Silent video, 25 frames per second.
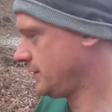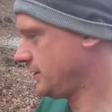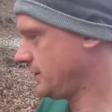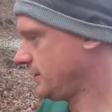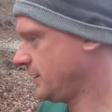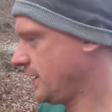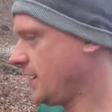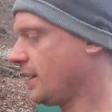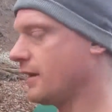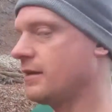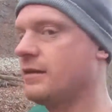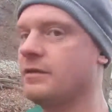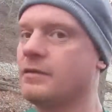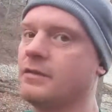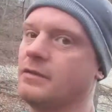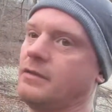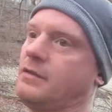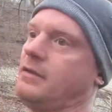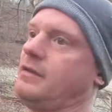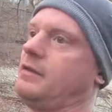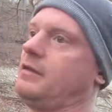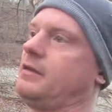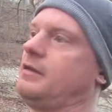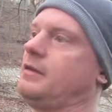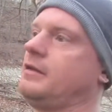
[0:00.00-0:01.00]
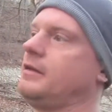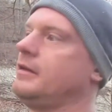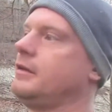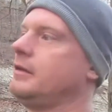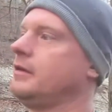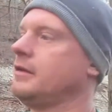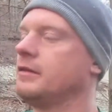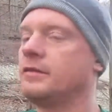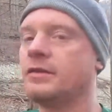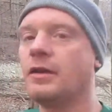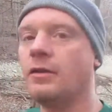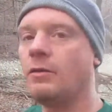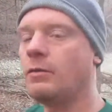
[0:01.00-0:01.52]
Yeah.
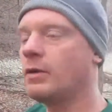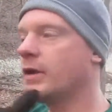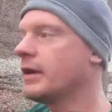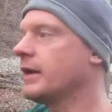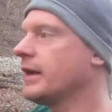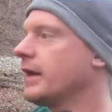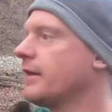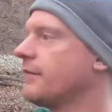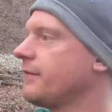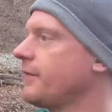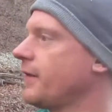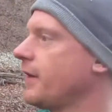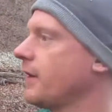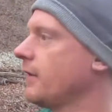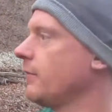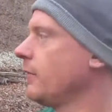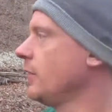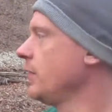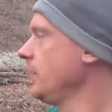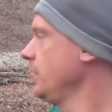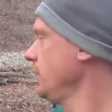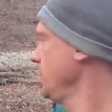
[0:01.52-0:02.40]
So we're gonna get firewood.